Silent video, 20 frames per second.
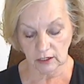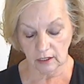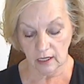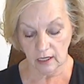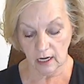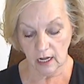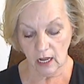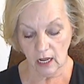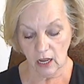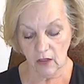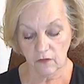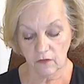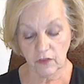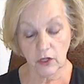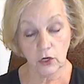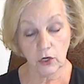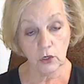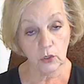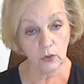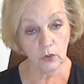It
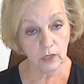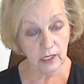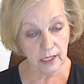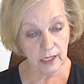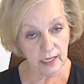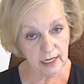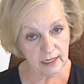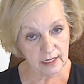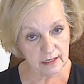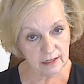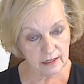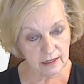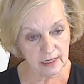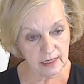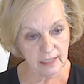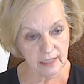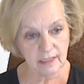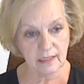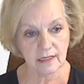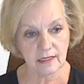contains the
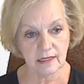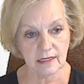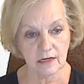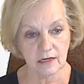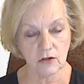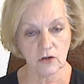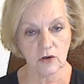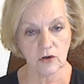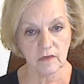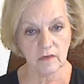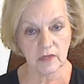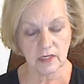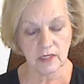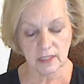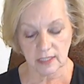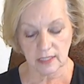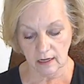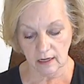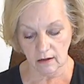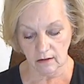genetic information
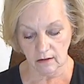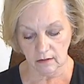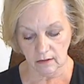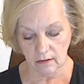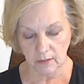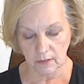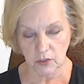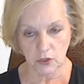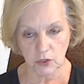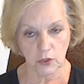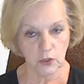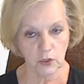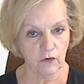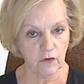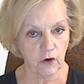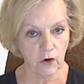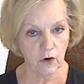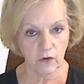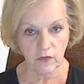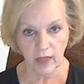and controls all
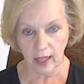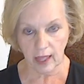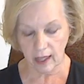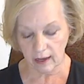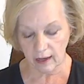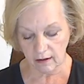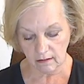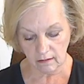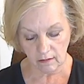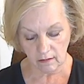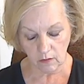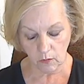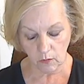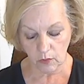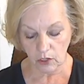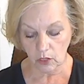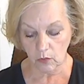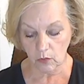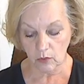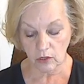protein
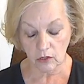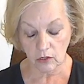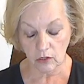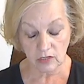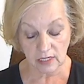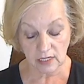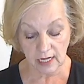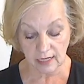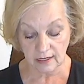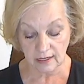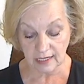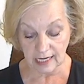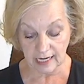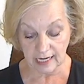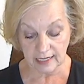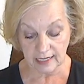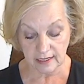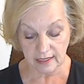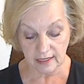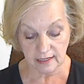synthesis.
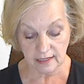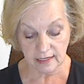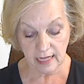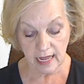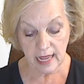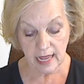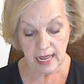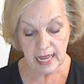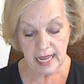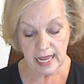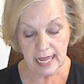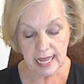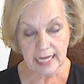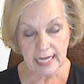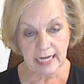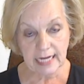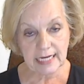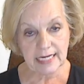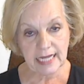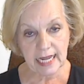The
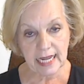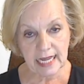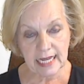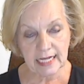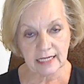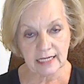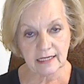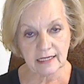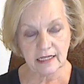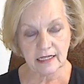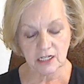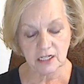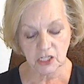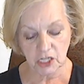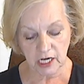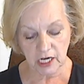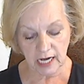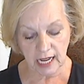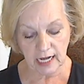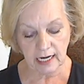nucleus is filled with a
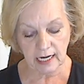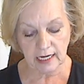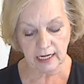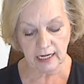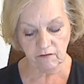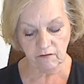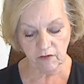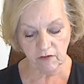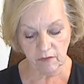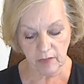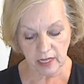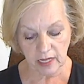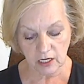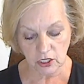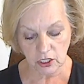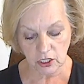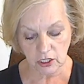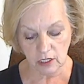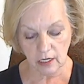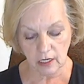substance called
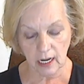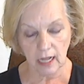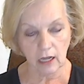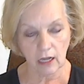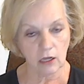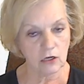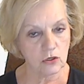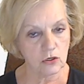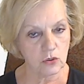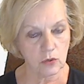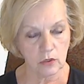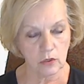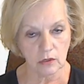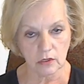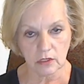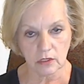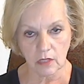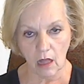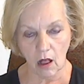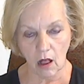
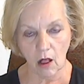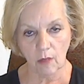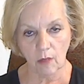nucleoplasm.